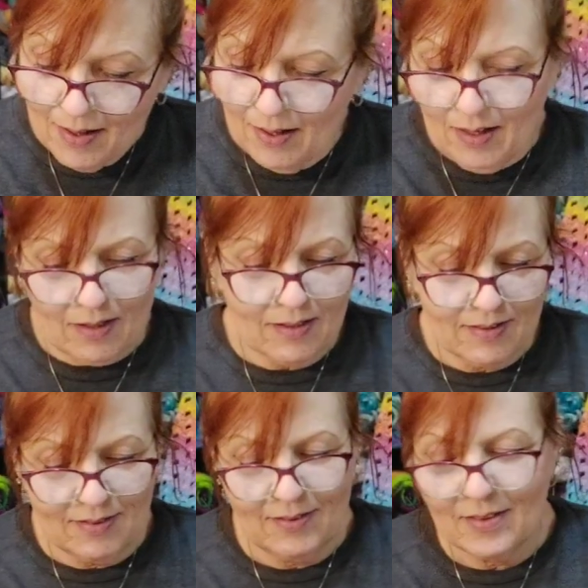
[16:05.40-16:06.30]
Ah,
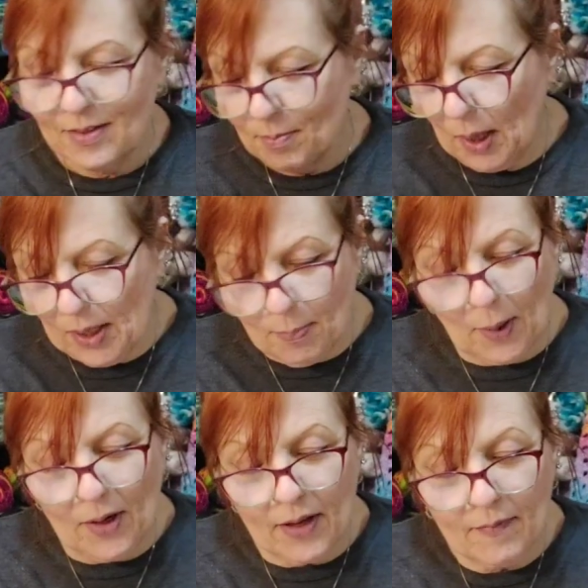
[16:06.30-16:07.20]
pretty,
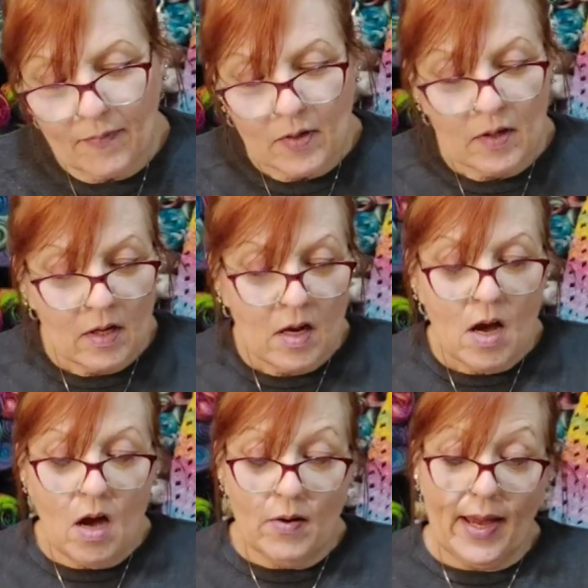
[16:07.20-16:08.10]
pretty.
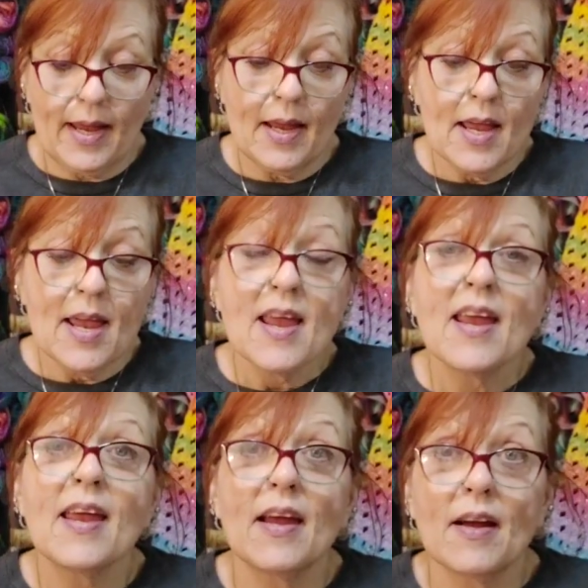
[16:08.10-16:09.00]
Okay,
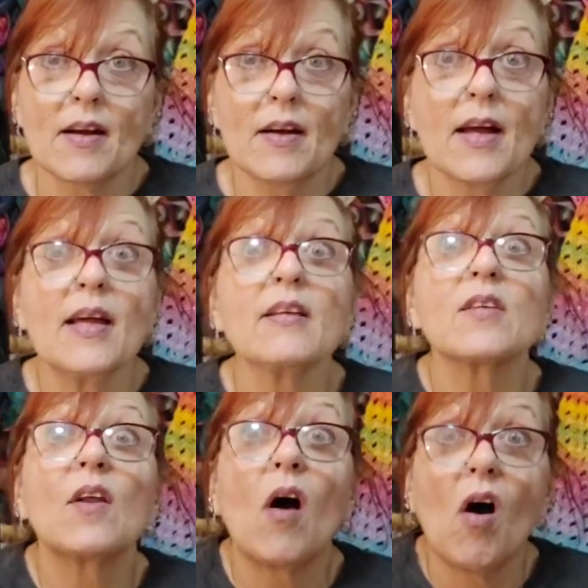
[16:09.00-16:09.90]
here is
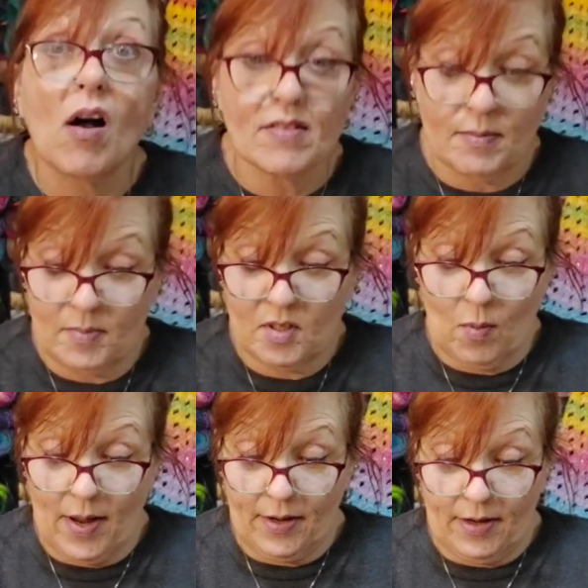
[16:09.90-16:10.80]
an awesome
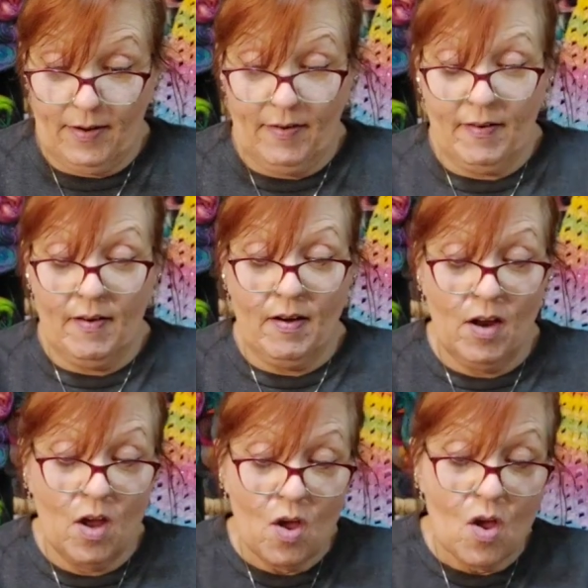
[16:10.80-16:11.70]
sweater.
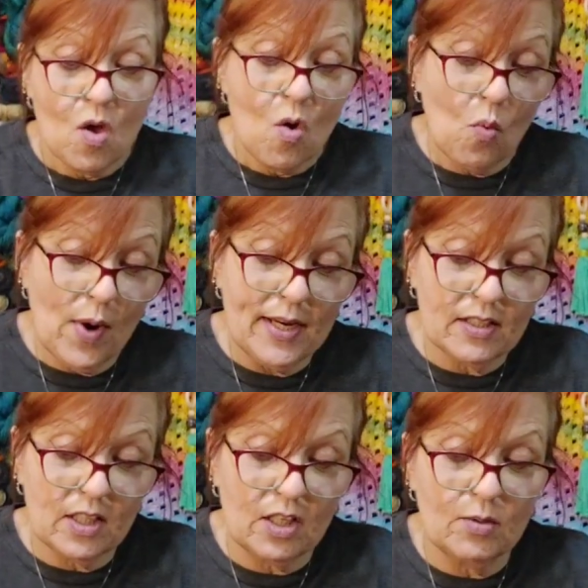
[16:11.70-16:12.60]

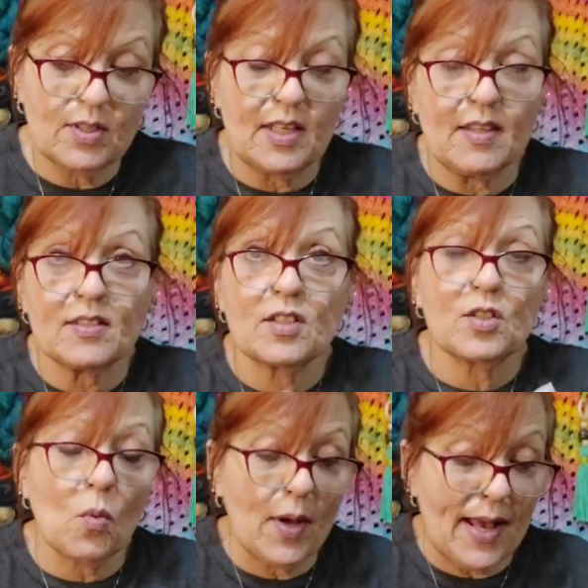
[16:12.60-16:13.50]
Wait till you see. This
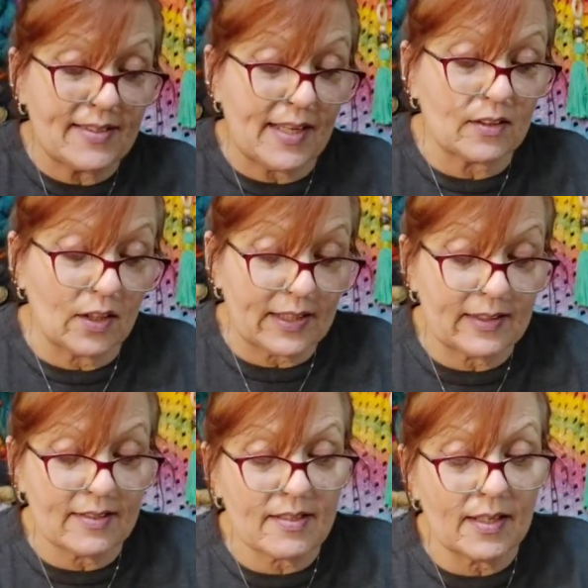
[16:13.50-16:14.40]
is the one I said, look at
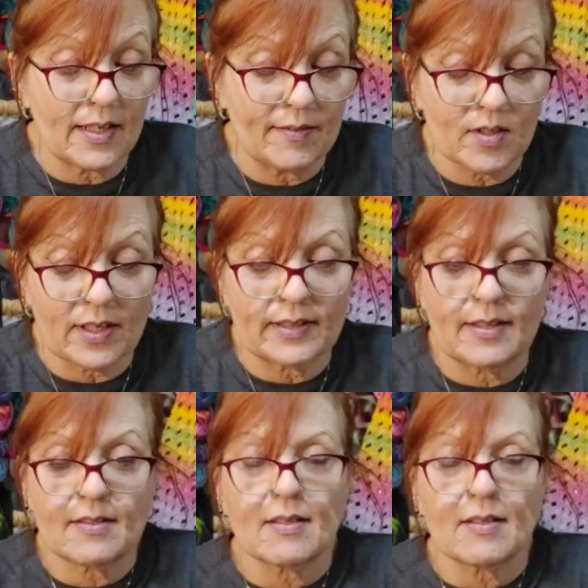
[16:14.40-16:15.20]
the sleeves, look at the